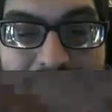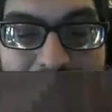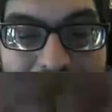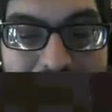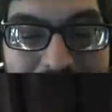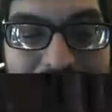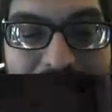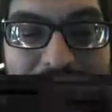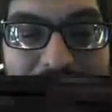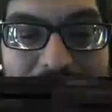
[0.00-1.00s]
Also, you gotta
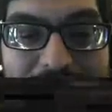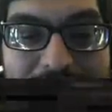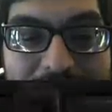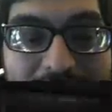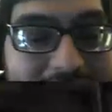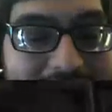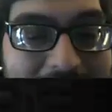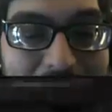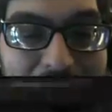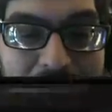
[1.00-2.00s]
love how... Well, I guess he
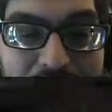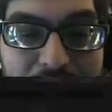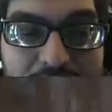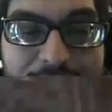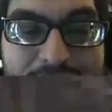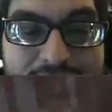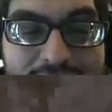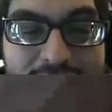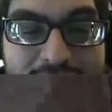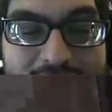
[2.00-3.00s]
must be short to fit
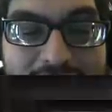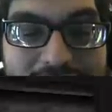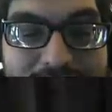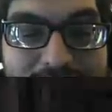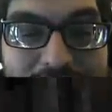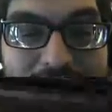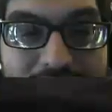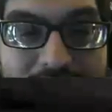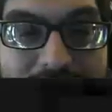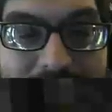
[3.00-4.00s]
through here, that's for sure.
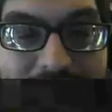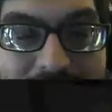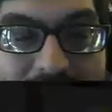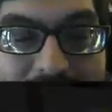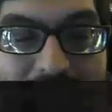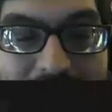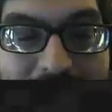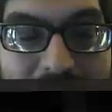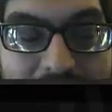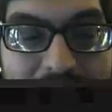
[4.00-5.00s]

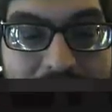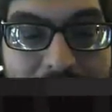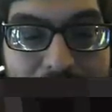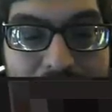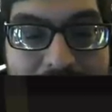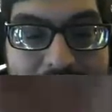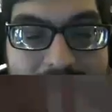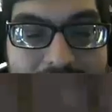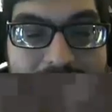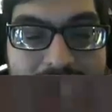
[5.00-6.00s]
A secret, please.